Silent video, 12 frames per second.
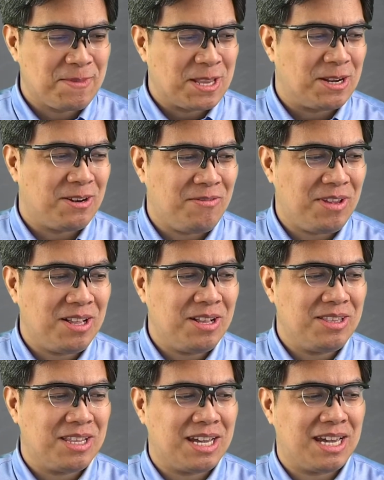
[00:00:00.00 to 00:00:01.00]

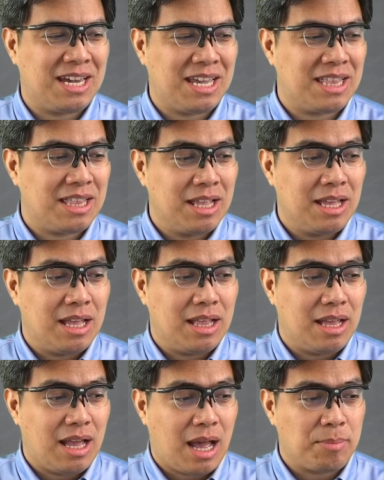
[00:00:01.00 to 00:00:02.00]
revealed that
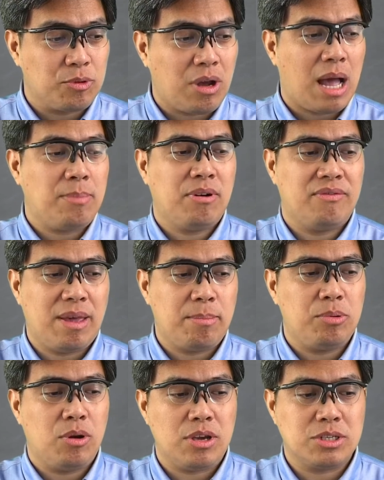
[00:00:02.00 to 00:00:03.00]
up to half of
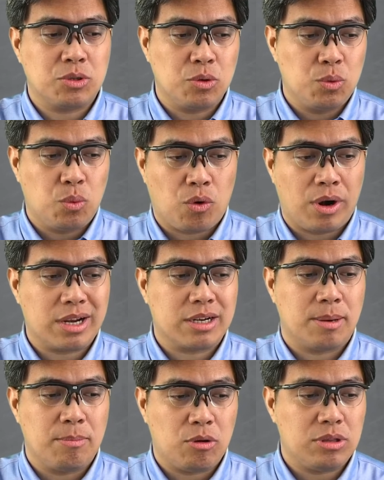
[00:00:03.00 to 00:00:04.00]
employees could work
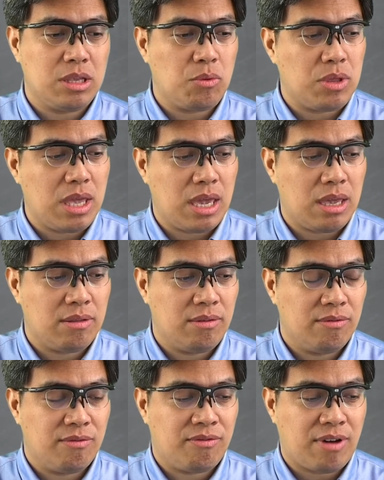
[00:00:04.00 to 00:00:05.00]
remotely within
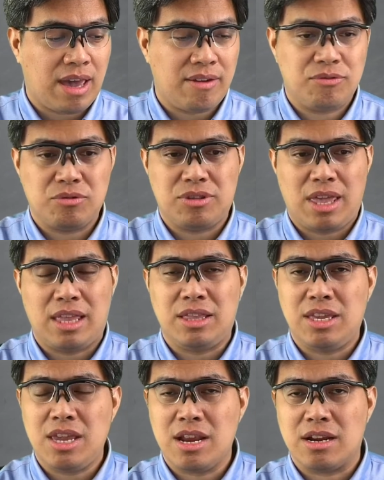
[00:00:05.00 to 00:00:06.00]
5 to 10
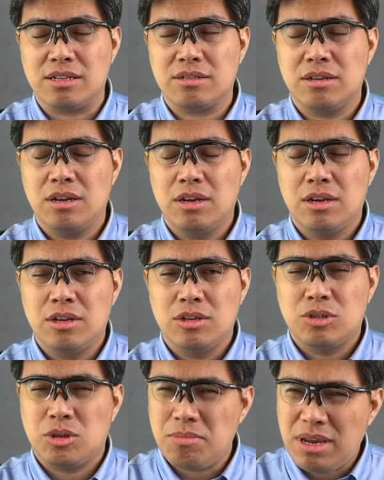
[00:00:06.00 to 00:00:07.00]
years.
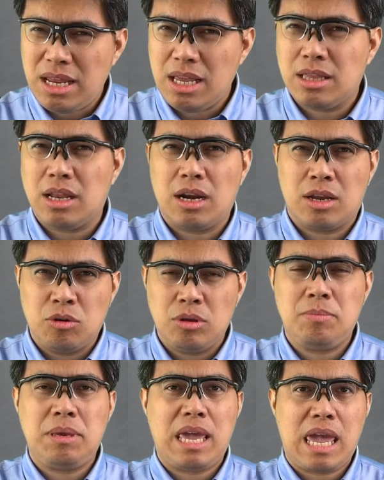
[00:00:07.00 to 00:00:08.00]
So meaning there could
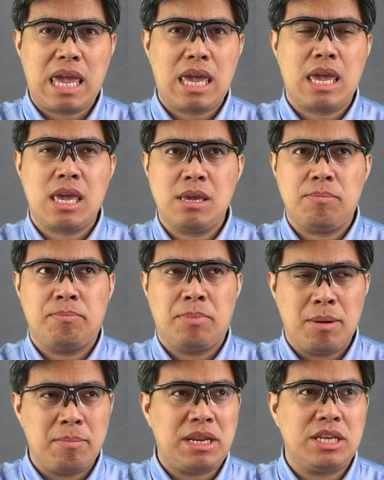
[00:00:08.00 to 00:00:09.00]
be a
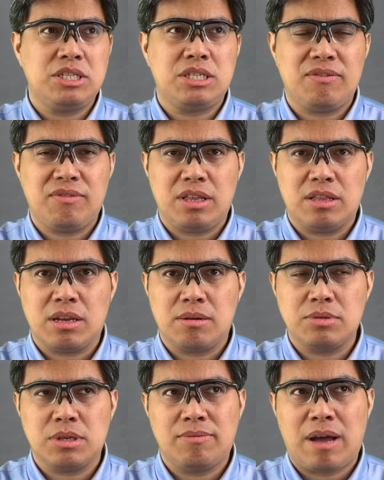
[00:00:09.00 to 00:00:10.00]
permanent shift in
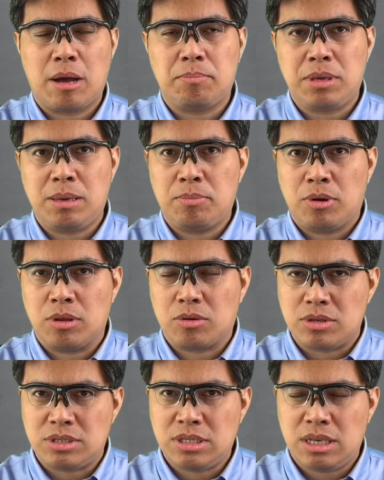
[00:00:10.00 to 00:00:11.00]
terms of how people
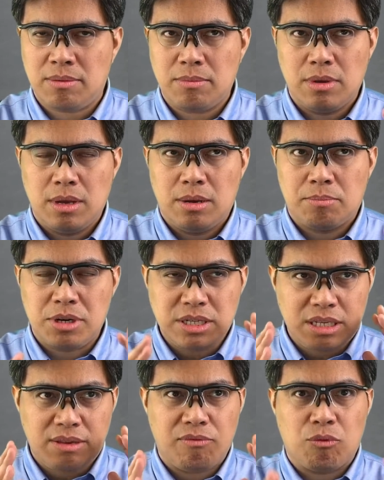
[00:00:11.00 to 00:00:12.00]
perceive
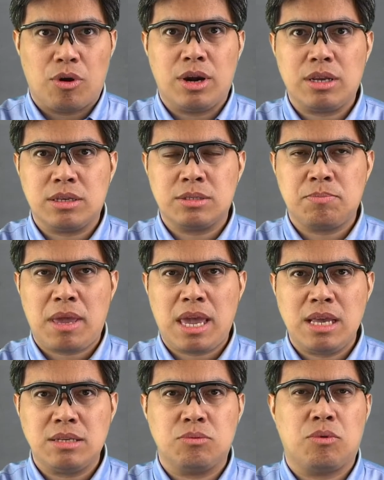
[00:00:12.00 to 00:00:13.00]

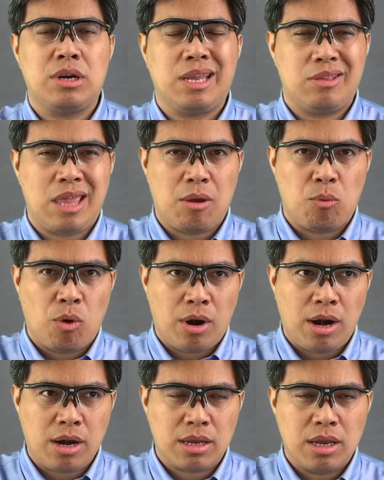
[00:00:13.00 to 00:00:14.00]
workspace, where do they
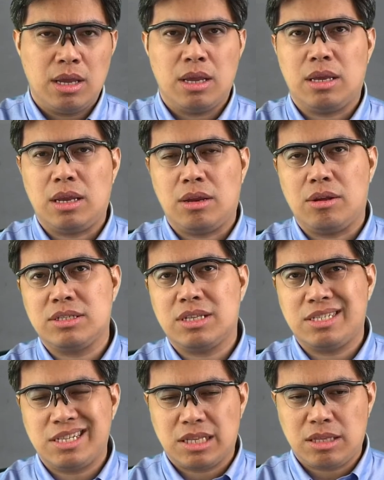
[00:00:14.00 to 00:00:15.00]
work. It's not
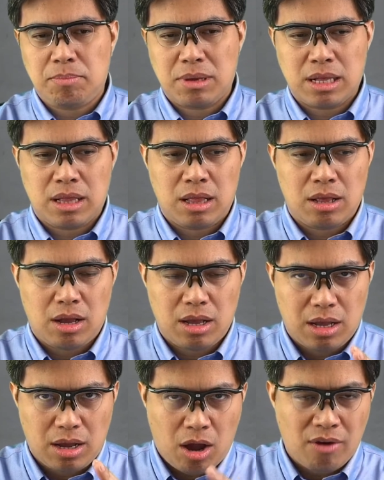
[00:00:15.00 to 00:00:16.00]
just a typical
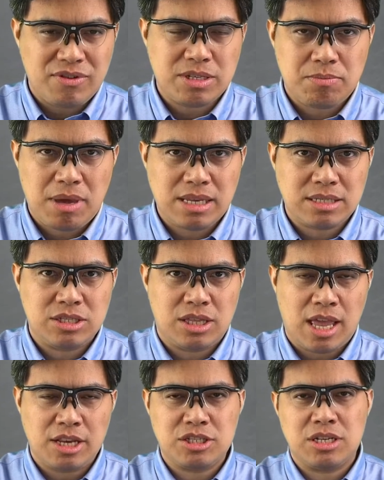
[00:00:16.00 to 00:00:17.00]
office-based
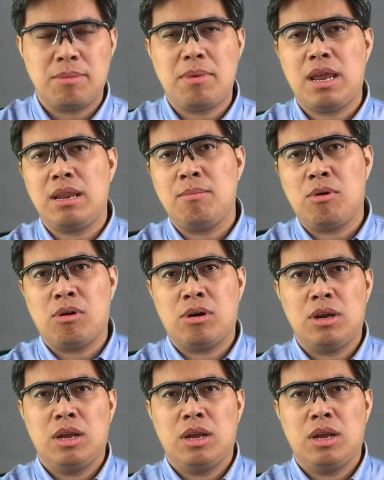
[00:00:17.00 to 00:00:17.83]
desk job anymore